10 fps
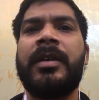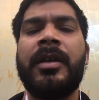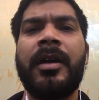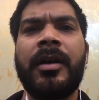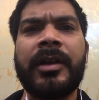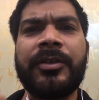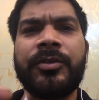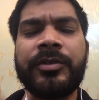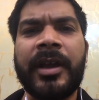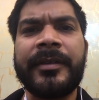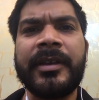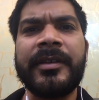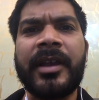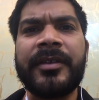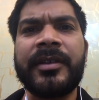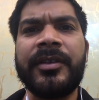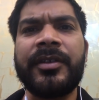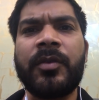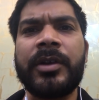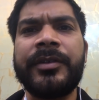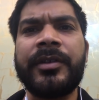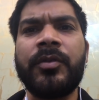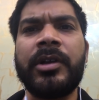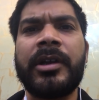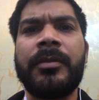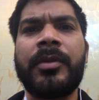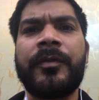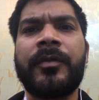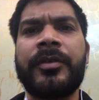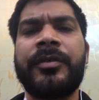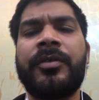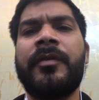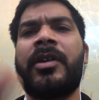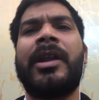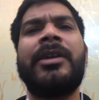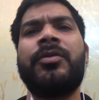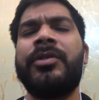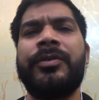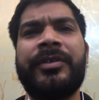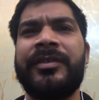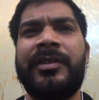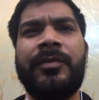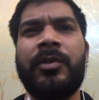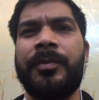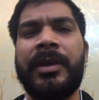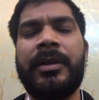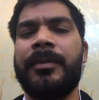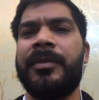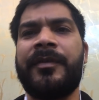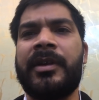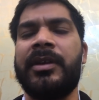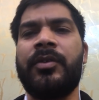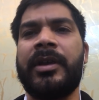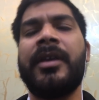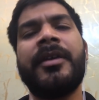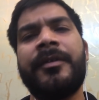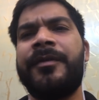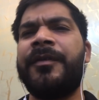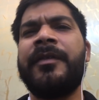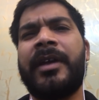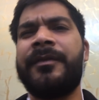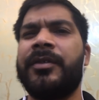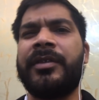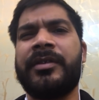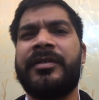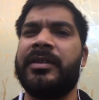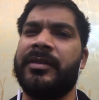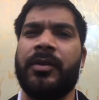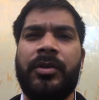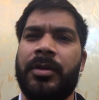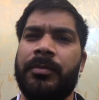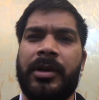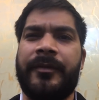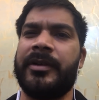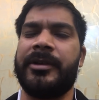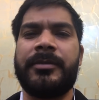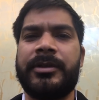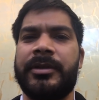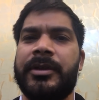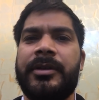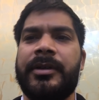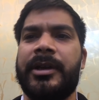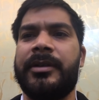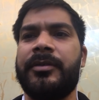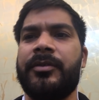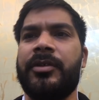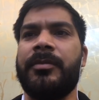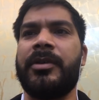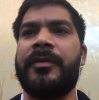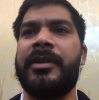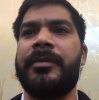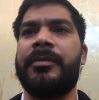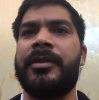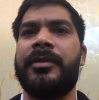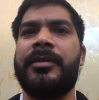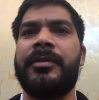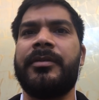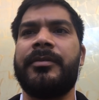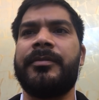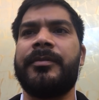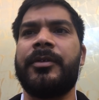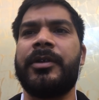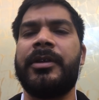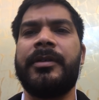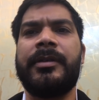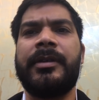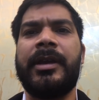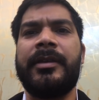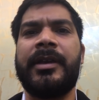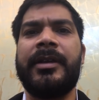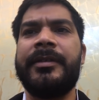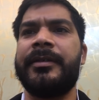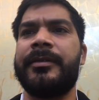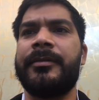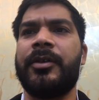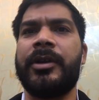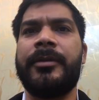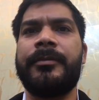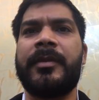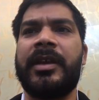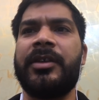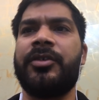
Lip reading: All right, Tushar Singh is asking, sir, what is a good attempt of questions overall? I told you 60 would be perfectly okay. 55 to 60 is a good number of attempt, right? Good number of attempt. Okay. Anything else? Okay. Thank you.